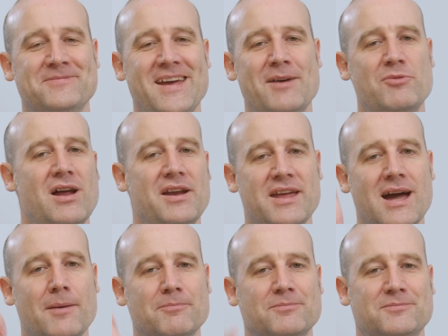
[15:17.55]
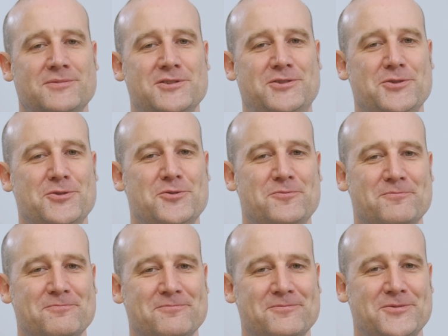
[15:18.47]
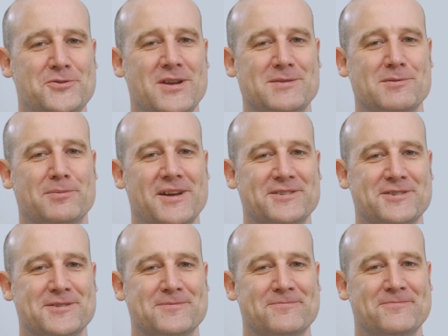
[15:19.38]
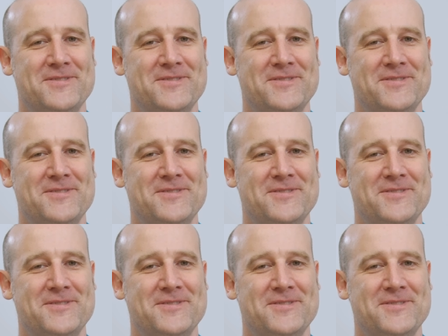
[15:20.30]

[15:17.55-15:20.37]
I'm rounding up to two decimal places.